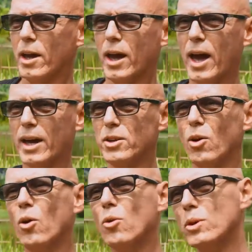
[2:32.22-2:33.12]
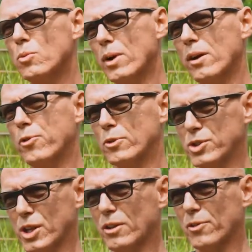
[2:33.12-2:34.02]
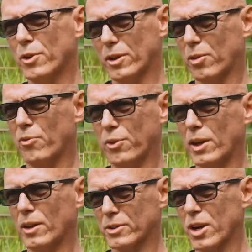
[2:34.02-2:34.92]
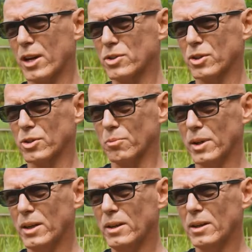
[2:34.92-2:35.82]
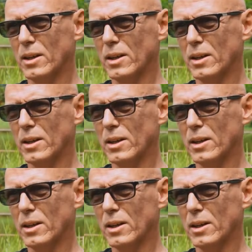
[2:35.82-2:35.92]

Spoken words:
And the only way for Jennifer to feel attraction to me,